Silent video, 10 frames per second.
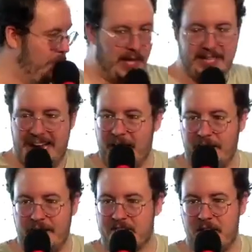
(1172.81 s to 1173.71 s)
that
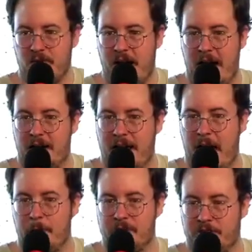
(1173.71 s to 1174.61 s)
likely has never had an
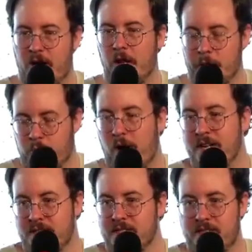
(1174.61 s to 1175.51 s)
apostolic
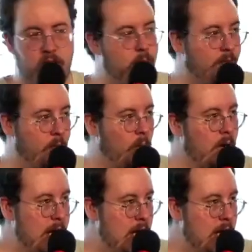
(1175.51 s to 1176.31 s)
presence there before.